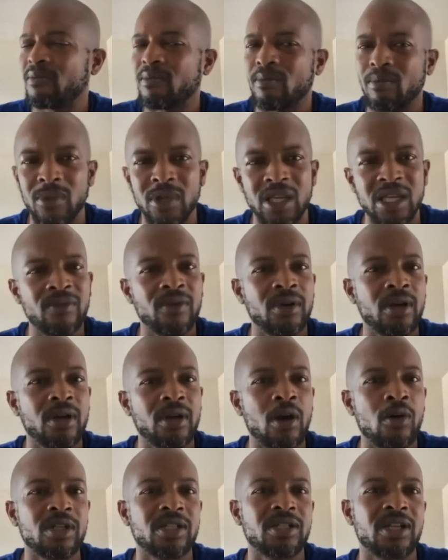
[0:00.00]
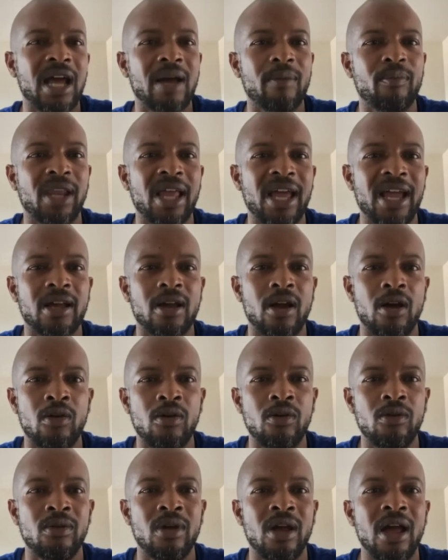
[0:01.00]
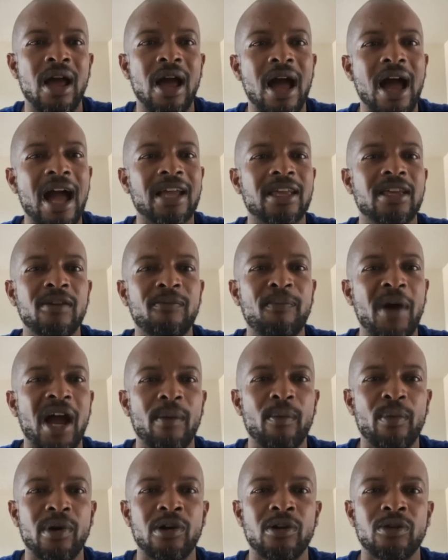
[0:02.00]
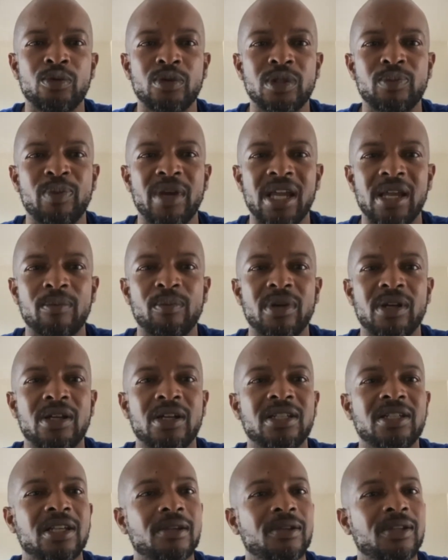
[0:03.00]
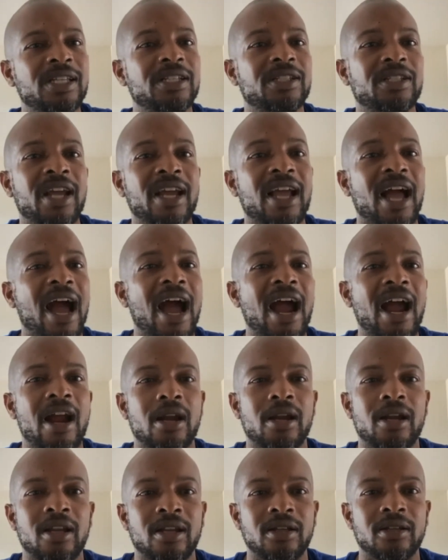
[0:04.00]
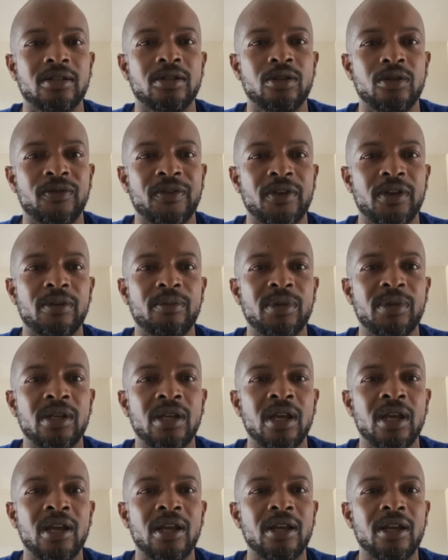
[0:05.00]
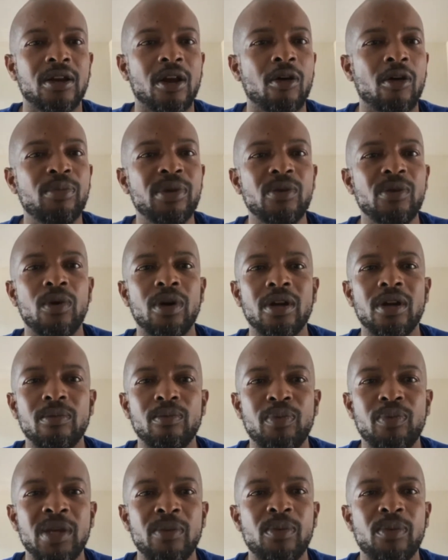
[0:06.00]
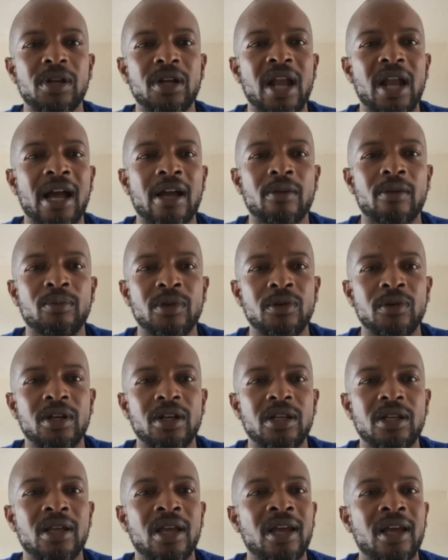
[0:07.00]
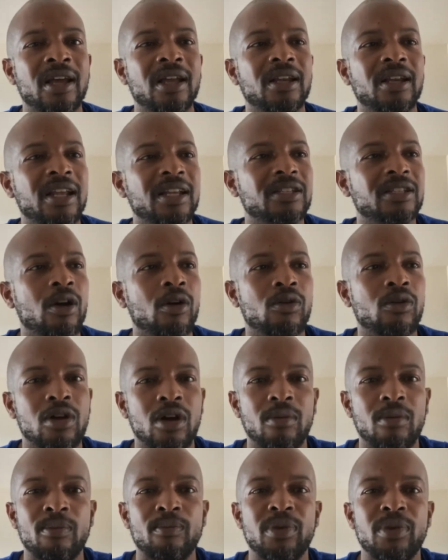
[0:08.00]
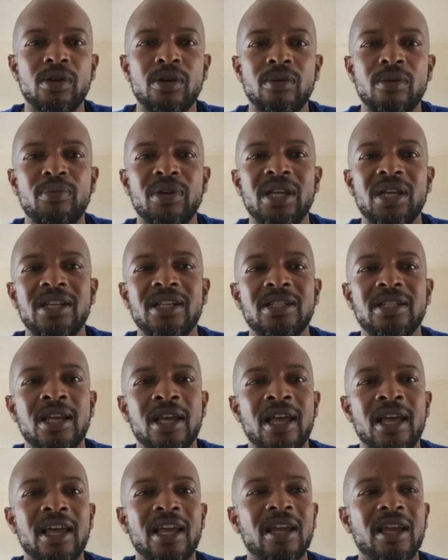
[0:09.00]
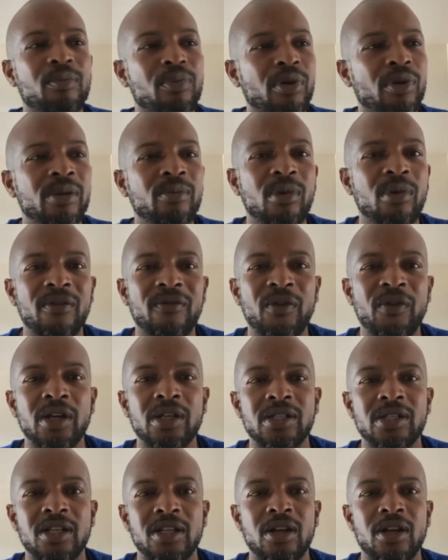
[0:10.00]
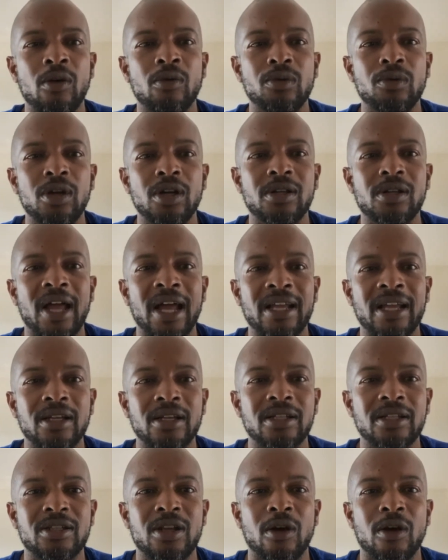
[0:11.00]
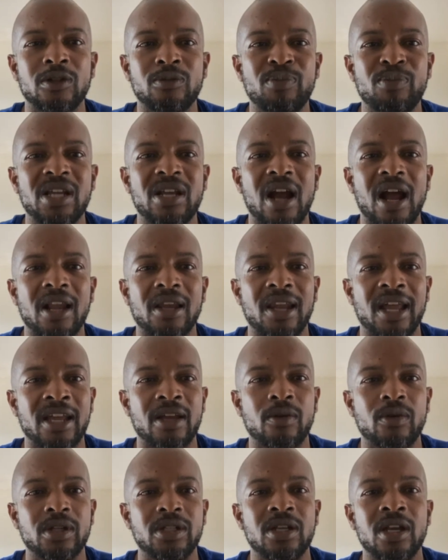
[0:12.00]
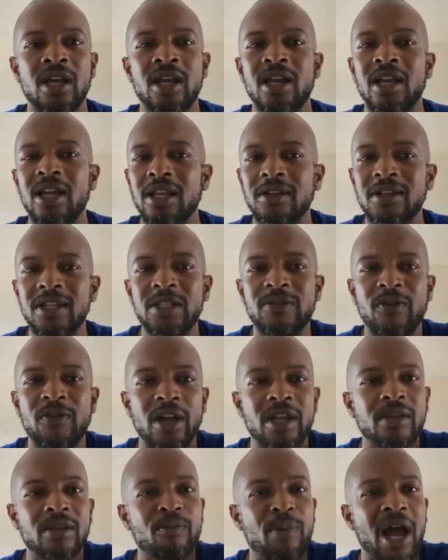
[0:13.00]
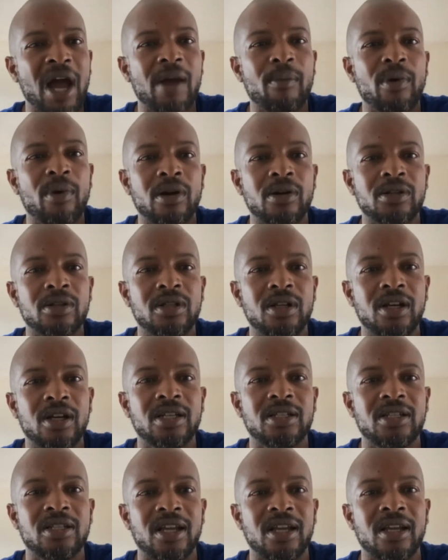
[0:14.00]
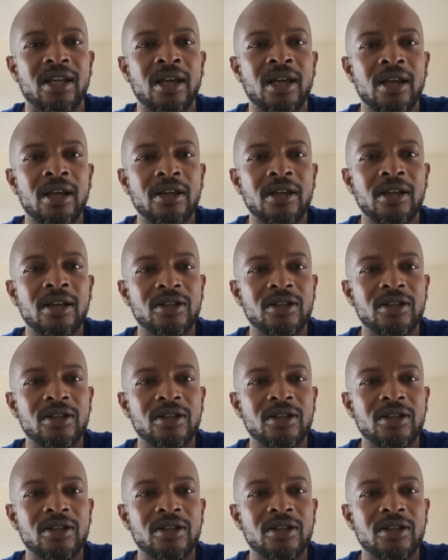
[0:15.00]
even though it's not Black owned, I give Pie Burns respect because at least they hire niggas. You feel me? Don't be one of the people in our community that's gonna come build a business and bring motherfuckers that don't look like us, don't speak our language. At least fucking Pie Burns does that. So